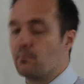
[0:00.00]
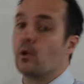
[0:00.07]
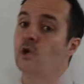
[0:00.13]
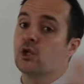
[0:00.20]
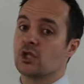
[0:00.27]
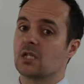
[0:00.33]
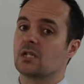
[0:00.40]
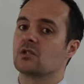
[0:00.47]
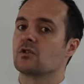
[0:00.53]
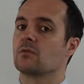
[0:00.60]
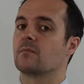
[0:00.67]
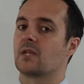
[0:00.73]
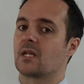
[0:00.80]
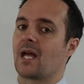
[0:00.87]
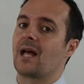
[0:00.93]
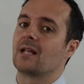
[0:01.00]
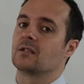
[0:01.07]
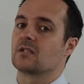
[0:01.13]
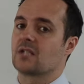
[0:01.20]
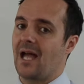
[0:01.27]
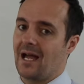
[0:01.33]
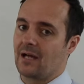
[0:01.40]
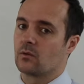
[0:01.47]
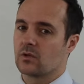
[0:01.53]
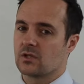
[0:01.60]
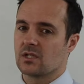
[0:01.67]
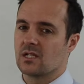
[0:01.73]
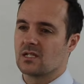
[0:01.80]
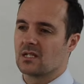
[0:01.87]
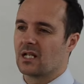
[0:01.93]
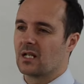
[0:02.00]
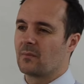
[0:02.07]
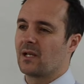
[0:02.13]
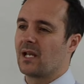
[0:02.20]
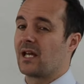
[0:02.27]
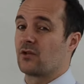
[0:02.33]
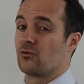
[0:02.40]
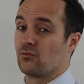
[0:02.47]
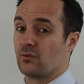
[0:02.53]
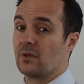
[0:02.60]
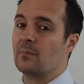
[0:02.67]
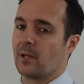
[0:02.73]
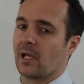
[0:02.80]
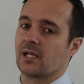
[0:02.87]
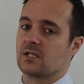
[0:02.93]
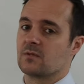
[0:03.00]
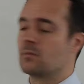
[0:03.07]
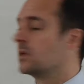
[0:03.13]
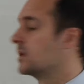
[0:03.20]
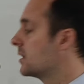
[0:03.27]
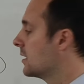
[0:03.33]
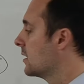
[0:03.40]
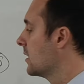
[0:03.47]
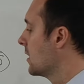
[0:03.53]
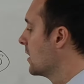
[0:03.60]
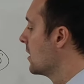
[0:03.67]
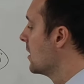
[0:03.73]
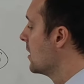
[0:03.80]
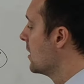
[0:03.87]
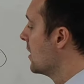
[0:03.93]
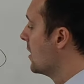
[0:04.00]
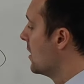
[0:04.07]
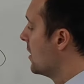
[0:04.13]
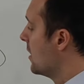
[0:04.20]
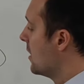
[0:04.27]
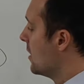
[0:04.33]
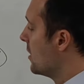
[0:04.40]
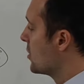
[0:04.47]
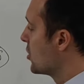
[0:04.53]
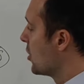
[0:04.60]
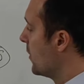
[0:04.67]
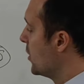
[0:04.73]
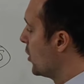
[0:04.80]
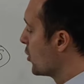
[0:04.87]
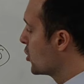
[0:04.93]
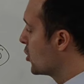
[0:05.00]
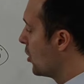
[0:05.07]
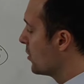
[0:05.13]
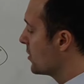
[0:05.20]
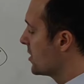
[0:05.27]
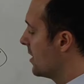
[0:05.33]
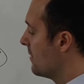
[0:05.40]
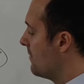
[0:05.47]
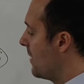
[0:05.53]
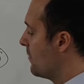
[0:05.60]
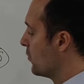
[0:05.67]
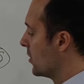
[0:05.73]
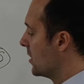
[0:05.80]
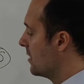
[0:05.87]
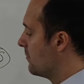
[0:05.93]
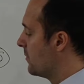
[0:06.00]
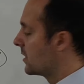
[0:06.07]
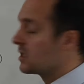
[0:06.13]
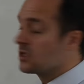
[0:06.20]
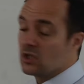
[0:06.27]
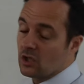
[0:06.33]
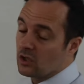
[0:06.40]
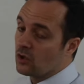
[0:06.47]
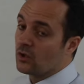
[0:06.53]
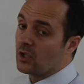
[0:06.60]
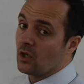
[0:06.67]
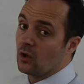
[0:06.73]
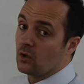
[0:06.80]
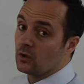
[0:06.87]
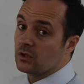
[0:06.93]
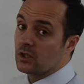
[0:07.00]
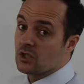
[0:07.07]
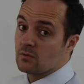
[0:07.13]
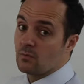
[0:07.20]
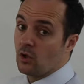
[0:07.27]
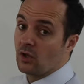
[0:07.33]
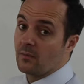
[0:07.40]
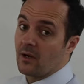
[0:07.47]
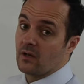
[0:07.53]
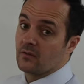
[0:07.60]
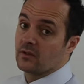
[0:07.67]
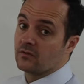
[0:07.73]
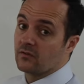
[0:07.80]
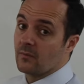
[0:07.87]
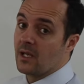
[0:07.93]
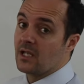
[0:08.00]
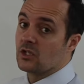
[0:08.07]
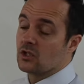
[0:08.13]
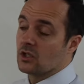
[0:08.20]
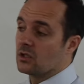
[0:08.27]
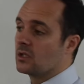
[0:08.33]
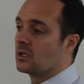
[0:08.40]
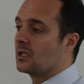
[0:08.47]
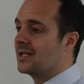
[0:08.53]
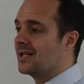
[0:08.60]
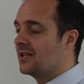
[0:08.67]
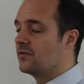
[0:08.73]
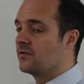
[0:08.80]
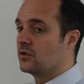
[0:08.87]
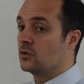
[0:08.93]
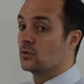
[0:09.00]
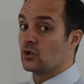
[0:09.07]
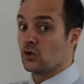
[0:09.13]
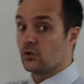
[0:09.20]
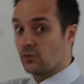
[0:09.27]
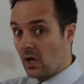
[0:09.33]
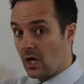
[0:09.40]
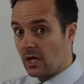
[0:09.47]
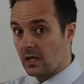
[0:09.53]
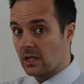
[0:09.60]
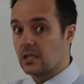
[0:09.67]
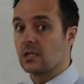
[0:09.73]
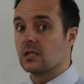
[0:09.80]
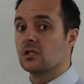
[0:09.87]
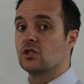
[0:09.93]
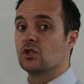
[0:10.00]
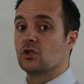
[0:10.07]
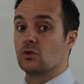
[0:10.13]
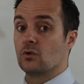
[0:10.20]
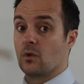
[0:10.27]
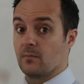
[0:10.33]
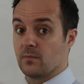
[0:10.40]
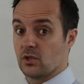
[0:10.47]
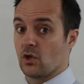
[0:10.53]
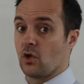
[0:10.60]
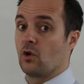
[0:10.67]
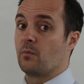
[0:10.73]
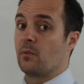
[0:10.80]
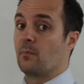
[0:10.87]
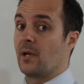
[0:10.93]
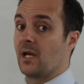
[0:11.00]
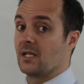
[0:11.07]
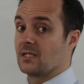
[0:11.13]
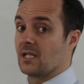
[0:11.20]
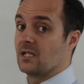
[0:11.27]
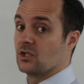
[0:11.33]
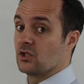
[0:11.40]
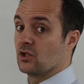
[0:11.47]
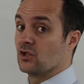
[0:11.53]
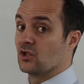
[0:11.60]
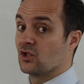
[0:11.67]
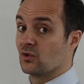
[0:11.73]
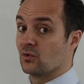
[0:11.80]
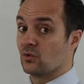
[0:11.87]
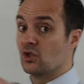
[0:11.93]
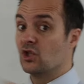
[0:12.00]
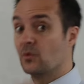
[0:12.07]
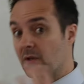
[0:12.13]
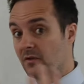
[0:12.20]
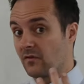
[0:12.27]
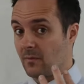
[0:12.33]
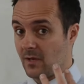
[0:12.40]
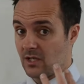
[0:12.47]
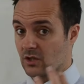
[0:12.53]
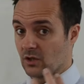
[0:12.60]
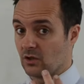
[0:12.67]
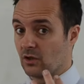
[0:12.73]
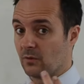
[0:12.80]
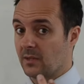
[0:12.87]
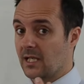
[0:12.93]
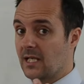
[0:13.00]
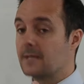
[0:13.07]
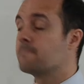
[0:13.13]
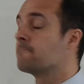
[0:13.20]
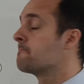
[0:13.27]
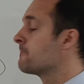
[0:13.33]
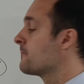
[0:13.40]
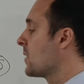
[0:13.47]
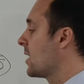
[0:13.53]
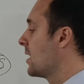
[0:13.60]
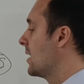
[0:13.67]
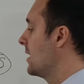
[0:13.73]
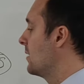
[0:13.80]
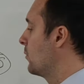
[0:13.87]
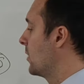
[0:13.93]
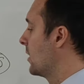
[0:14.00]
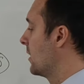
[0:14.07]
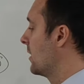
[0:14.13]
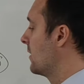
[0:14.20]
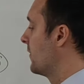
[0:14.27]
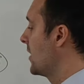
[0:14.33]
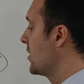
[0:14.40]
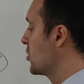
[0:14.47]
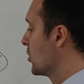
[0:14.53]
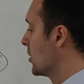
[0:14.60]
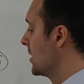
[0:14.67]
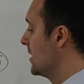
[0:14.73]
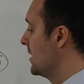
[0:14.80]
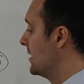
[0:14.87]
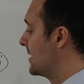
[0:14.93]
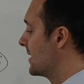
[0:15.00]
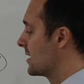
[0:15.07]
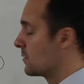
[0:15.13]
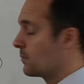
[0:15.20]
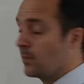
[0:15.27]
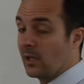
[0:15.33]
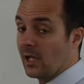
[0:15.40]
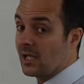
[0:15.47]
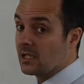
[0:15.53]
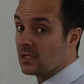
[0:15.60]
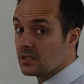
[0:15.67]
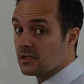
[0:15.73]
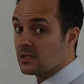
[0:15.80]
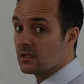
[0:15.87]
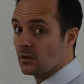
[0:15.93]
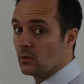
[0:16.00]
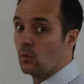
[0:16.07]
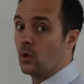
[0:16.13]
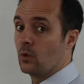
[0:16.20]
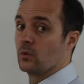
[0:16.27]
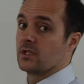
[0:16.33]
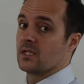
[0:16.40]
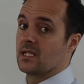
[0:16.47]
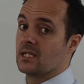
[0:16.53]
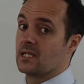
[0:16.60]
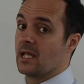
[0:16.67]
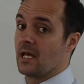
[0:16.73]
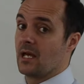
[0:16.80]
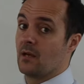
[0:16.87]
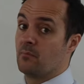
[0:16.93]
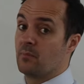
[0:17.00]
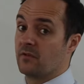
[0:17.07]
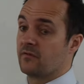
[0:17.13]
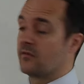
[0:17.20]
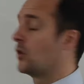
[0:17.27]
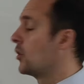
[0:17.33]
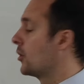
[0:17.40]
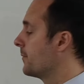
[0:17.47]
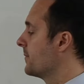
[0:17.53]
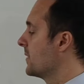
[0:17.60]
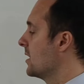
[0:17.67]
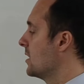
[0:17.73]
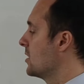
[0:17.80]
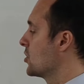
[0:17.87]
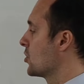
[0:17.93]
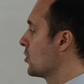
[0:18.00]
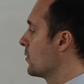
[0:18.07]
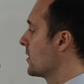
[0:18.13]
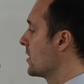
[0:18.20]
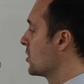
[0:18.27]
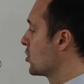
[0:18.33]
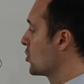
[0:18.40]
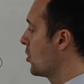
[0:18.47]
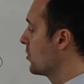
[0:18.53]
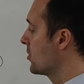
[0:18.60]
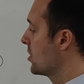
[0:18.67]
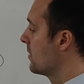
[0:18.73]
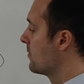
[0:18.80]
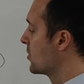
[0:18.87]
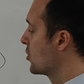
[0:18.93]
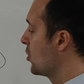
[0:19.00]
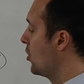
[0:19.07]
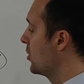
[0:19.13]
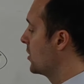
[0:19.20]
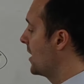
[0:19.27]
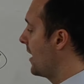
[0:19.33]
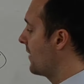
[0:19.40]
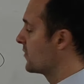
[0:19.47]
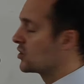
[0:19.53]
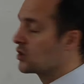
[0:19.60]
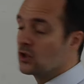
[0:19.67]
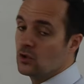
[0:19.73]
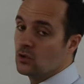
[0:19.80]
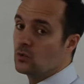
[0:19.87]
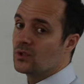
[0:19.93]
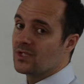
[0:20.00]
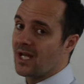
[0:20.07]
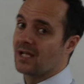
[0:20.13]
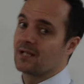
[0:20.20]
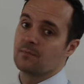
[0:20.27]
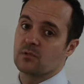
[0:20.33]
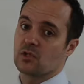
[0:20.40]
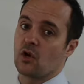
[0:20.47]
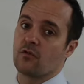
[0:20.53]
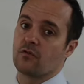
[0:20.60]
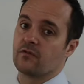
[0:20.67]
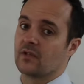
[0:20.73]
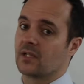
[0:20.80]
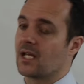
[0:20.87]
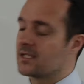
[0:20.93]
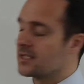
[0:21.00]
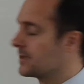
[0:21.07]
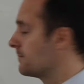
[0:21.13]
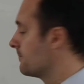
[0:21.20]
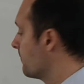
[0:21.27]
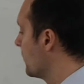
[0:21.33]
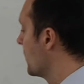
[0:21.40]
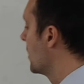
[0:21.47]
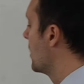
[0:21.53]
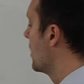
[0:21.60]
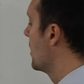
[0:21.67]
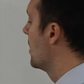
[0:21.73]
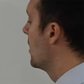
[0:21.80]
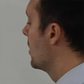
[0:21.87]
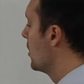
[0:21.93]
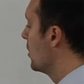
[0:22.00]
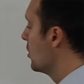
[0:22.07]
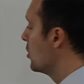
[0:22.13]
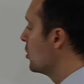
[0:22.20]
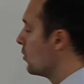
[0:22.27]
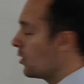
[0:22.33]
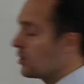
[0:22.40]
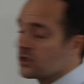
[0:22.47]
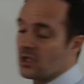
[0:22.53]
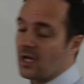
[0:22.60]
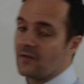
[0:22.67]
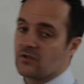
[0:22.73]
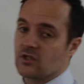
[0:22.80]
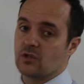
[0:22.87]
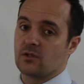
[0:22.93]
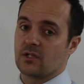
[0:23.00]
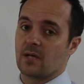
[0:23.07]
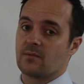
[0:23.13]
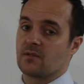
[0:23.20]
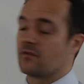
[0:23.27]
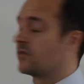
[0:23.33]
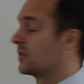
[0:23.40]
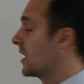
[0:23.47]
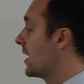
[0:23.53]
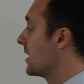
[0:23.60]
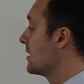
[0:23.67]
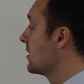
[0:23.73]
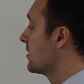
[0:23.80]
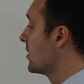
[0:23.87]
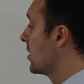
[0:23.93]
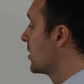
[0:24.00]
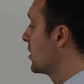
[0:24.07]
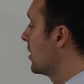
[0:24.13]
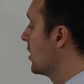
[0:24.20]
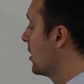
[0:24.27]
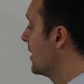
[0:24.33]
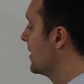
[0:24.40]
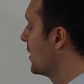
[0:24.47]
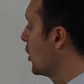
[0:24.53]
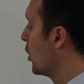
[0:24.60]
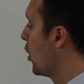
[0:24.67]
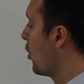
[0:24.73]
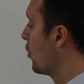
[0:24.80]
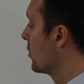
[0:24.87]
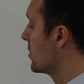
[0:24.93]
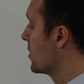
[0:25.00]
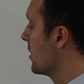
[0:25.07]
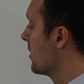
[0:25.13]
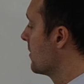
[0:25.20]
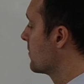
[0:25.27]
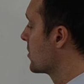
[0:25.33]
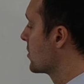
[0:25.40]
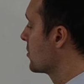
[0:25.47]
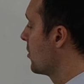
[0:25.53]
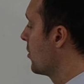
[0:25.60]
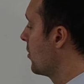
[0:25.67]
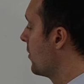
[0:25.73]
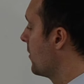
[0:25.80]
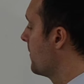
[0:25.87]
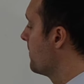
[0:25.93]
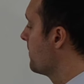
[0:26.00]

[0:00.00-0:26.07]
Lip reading: pushing something else out. It's a little bit like replacement. So in your short-term memory, because you can only hold a small amount of information, if you try to absorb and pay attention to new information coming in, it will eventually displace what was in there before. So within short-term store, you have 2 types of forgetting. You also have 2 types of forgetting that occur in the long-term store.